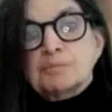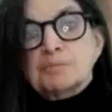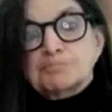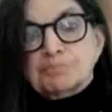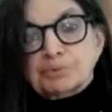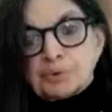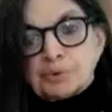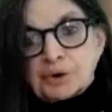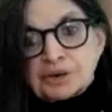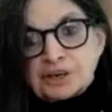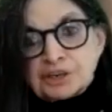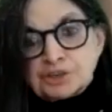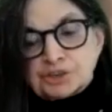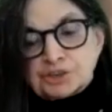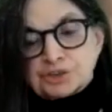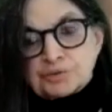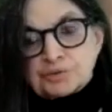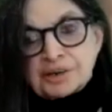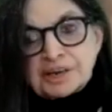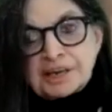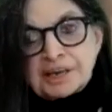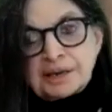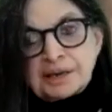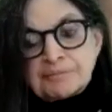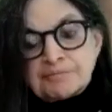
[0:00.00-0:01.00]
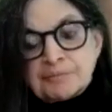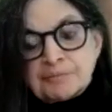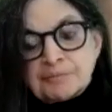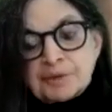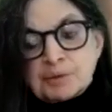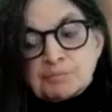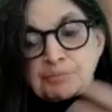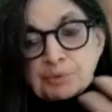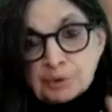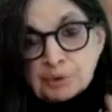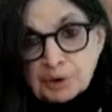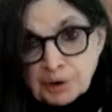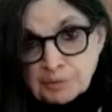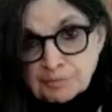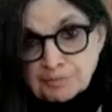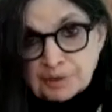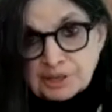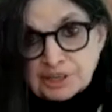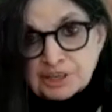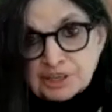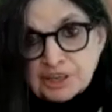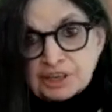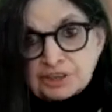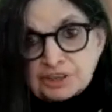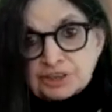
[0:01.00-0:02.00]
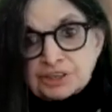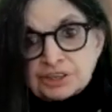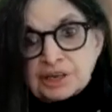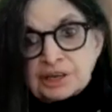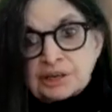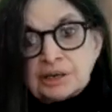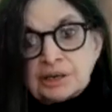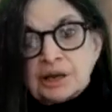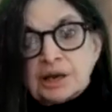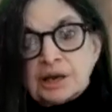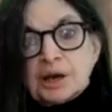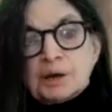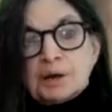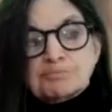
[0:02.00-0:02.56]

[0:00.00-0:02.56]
brought a dream, brought a petition,